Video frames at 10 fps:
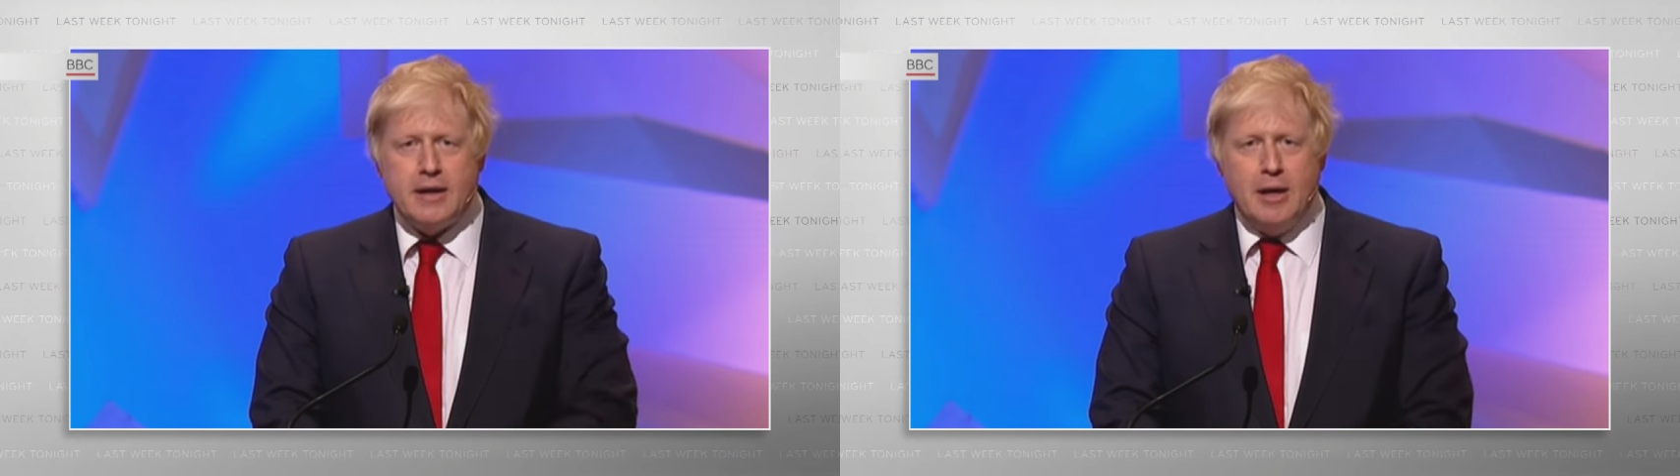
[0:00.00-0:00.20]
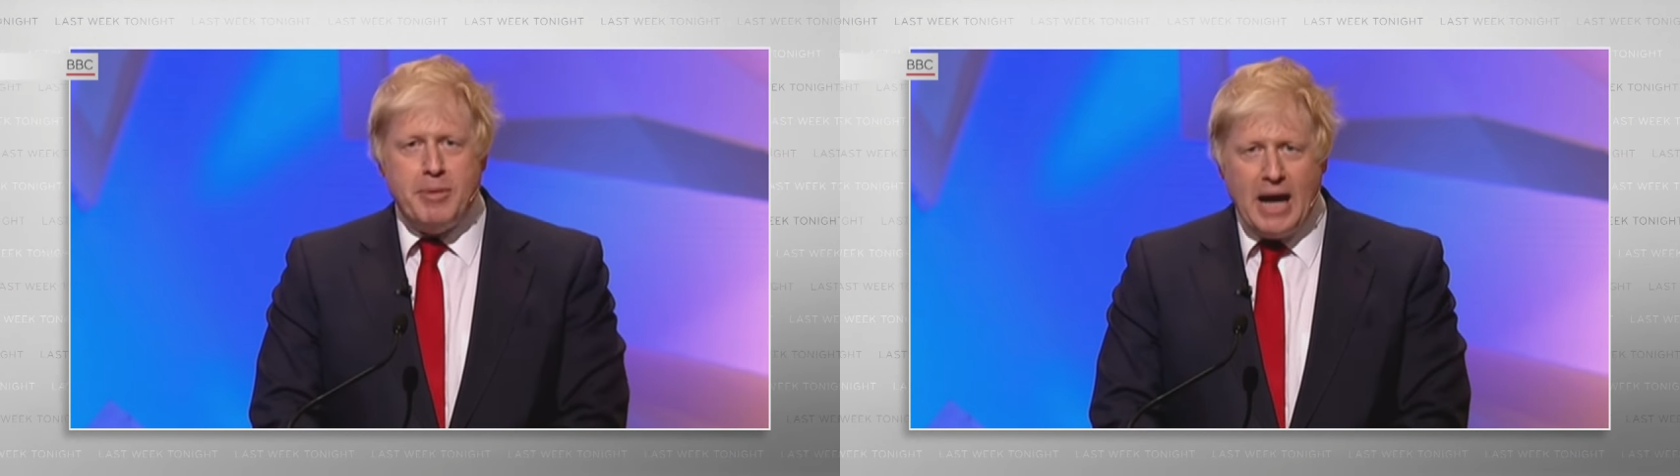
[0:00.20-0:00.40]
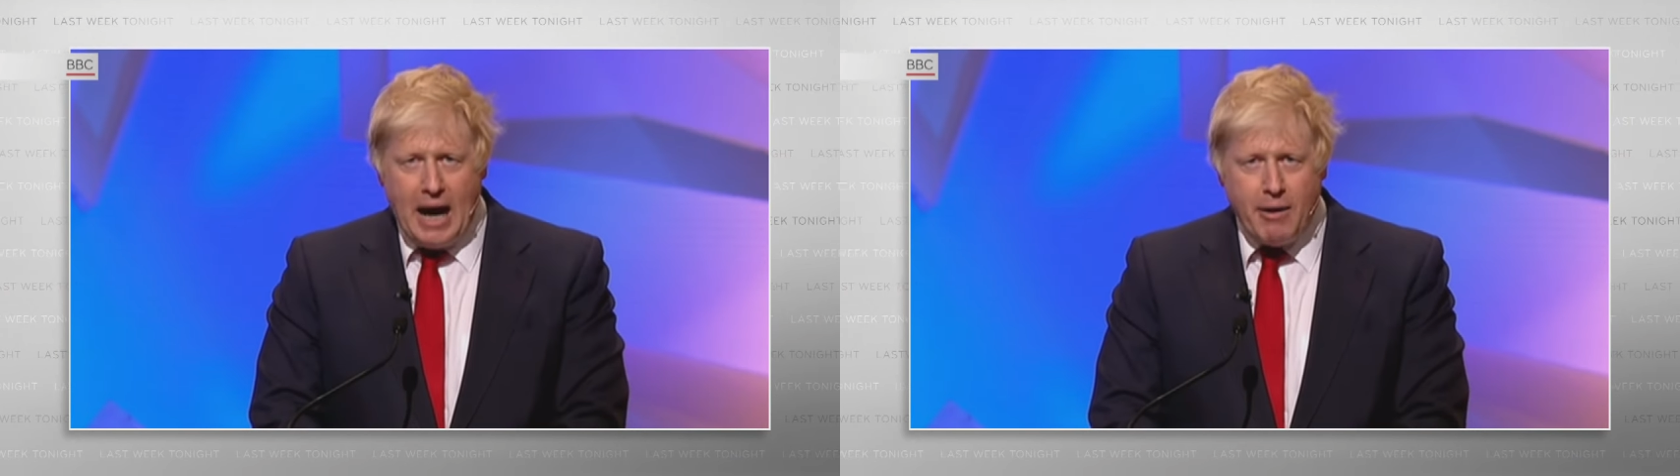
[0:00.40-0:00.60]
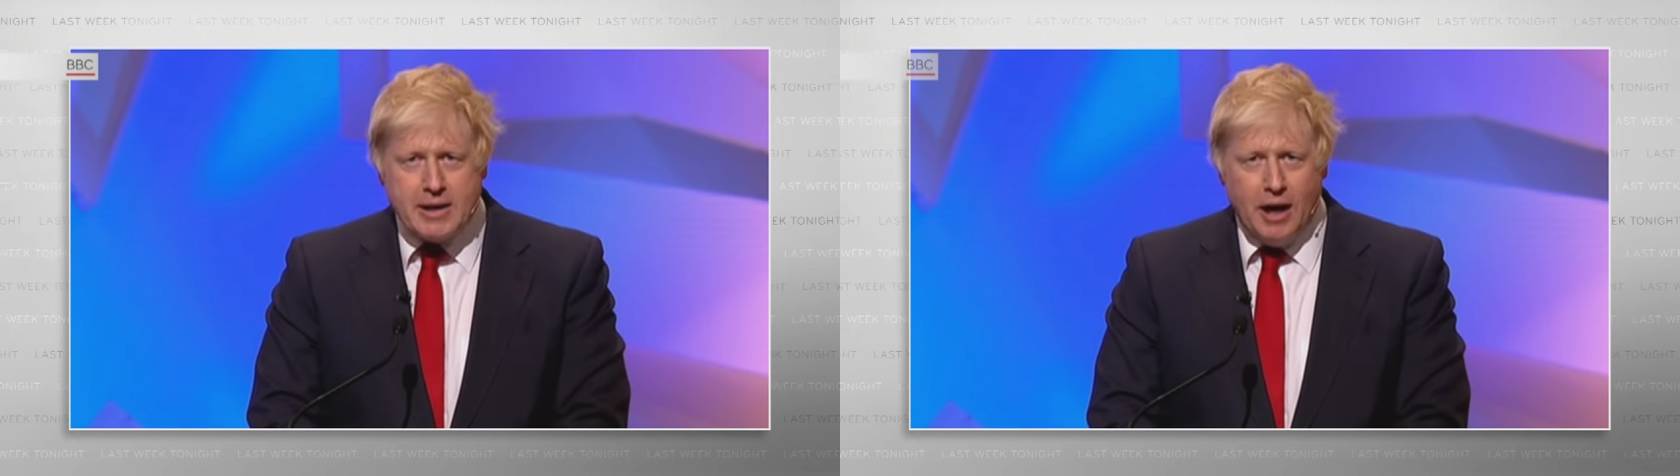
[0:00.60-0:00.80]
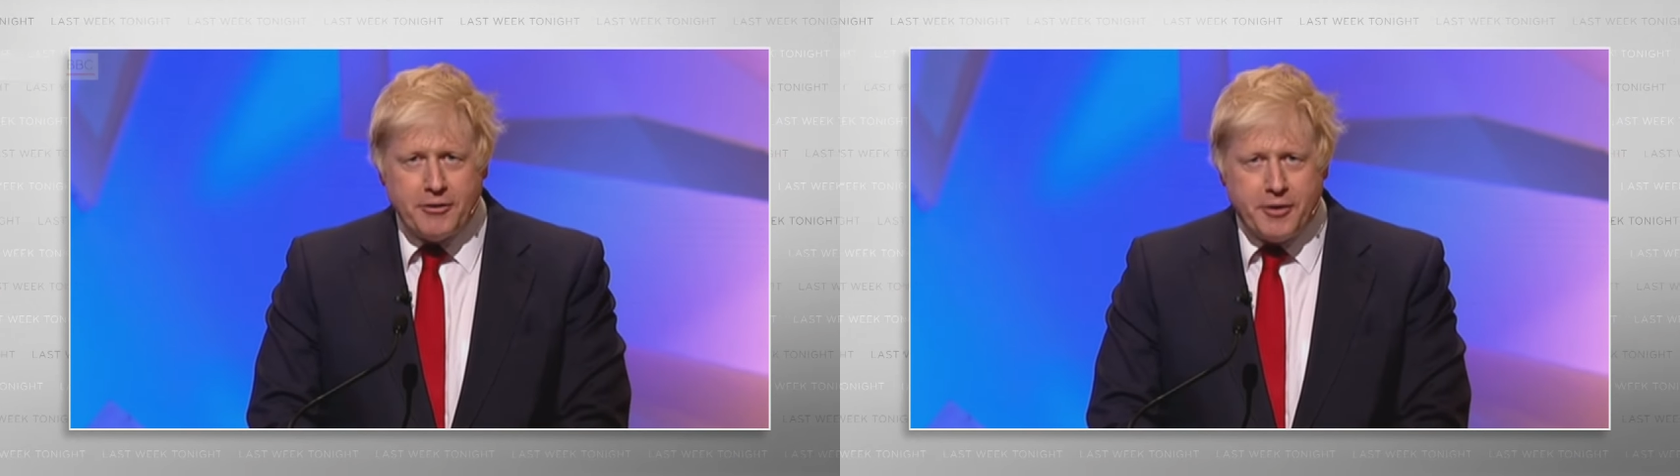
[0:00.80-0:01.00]
can be our
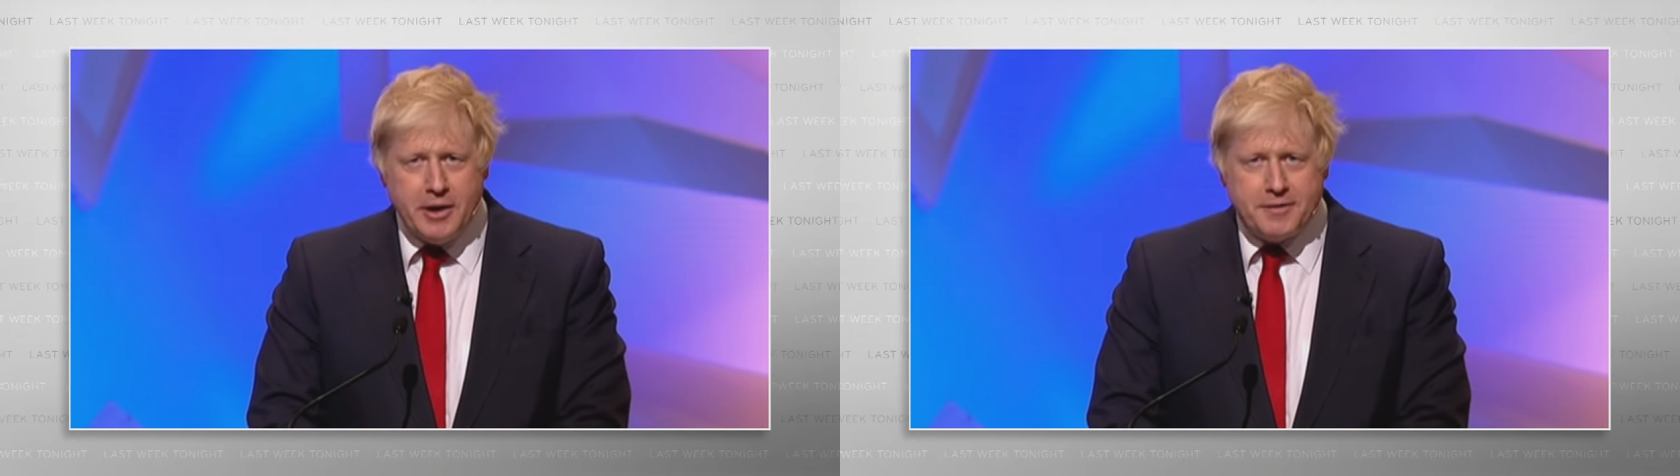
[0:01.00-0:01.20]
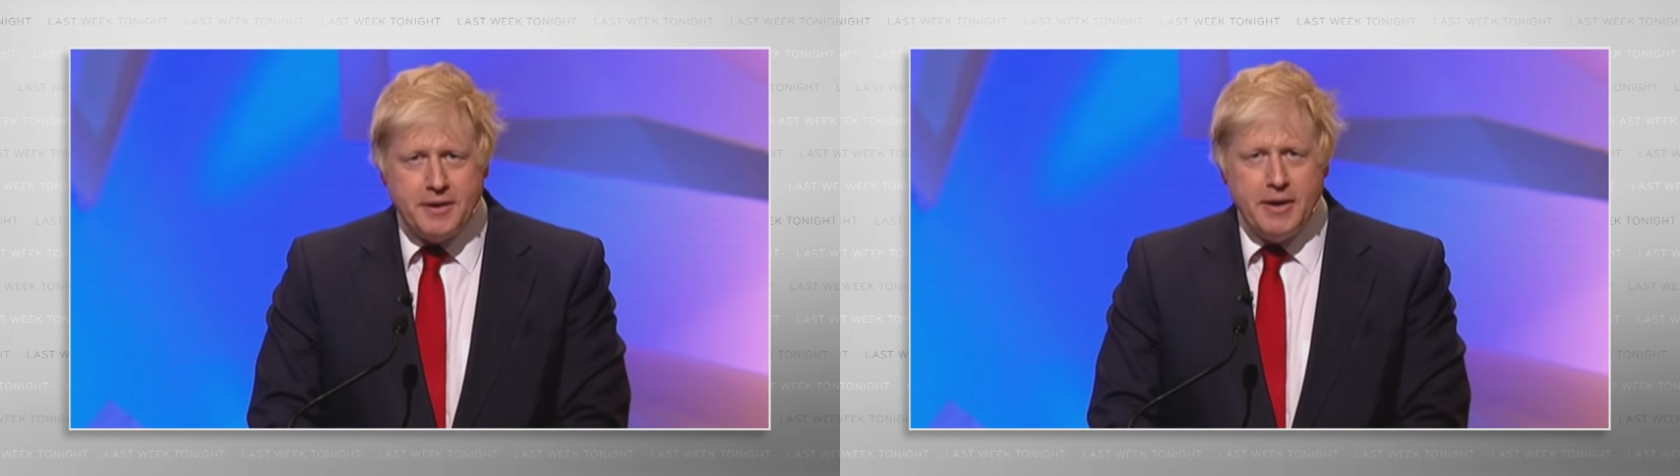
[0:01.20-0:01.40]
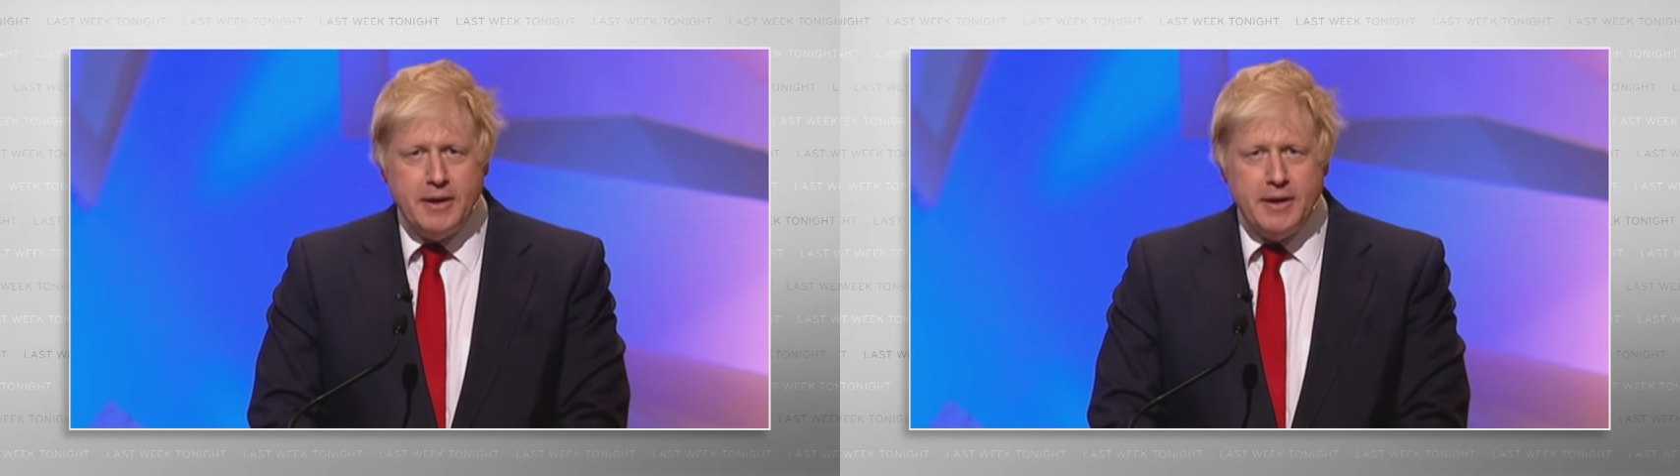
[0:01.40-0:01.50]
country's